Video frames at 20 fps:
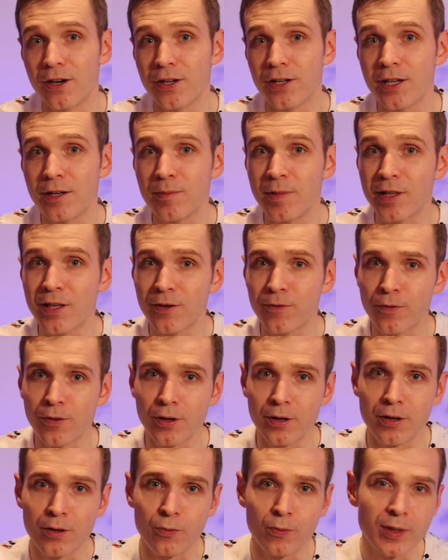Are you going to be there
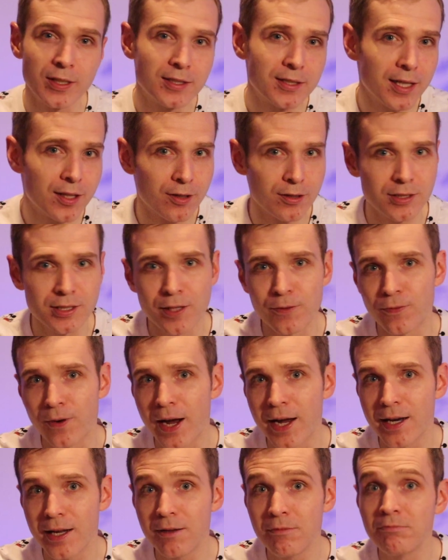for a Wednesday, Thursday,
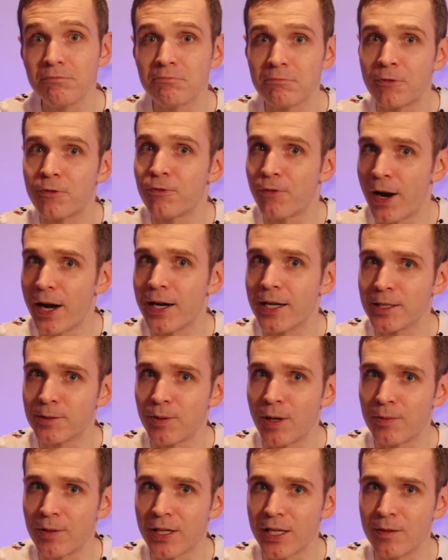Friday? Friday is
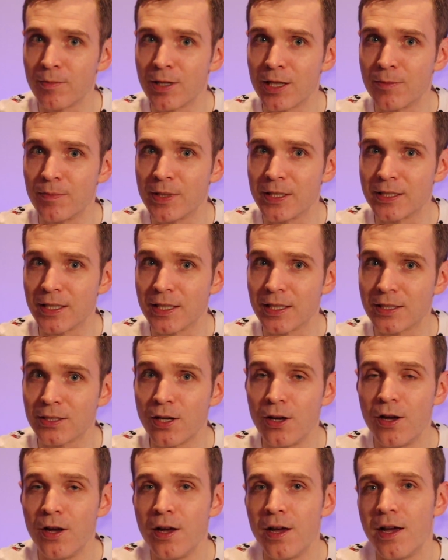probably going to be the busiest.